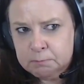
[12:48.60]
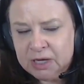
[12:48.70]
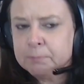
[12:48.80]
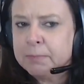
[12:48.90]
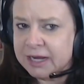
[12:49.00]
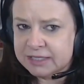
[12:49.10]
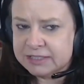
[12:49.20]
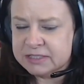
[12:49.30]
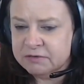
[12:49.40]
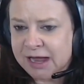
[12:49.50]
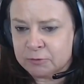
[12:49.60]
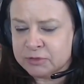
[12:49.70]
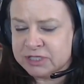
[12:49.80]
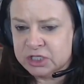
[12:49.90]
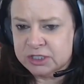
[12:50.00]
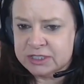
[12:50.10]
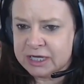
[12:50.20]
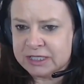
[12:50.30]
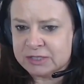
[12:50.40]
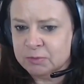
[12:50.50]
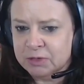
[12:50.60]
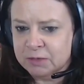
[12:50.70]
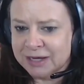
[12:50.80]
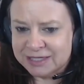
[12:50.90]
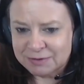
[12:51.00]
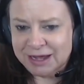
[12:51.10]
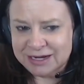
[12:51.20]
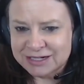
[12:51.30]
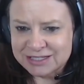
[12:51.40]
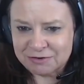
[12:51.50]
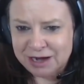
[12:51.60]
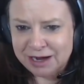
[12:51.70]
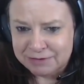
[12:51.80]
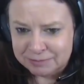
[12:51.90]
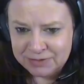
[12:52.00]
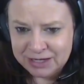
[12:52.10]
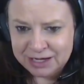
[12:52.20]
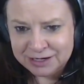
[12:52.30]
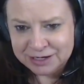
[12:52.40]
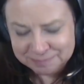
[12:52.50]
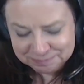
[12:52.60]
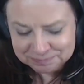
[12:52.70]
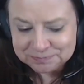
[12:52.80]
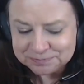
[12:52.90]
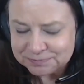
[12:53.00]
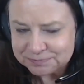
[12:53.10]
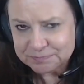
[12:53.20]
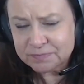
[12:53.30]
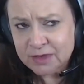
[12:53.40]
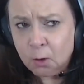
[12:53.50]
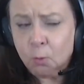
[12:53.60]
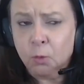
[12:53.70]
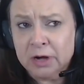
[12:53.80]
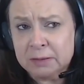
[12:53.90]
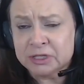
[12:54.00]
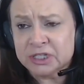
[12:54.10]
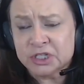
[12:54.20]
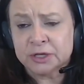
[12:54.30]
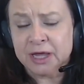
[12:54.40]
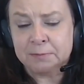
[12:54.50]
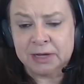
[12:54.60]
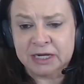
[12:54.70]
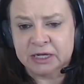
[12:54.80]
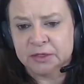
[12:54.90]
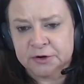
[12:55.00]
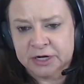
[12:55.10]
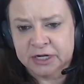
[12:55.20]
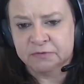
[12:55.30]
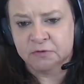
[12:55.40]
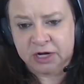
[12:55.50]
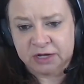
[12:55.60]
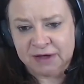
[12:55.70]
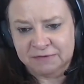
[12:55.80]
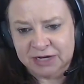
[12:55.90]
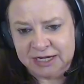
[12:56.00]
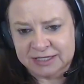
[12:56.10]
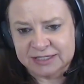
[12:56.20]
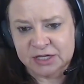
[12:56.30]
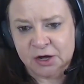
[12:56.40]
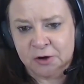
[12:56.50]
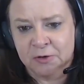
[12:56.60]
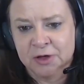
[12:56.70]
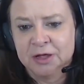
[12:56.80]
buckets of acquisitions, I guess would be the best way to describe it. And we're able to turn that money in 30 to 45 days. So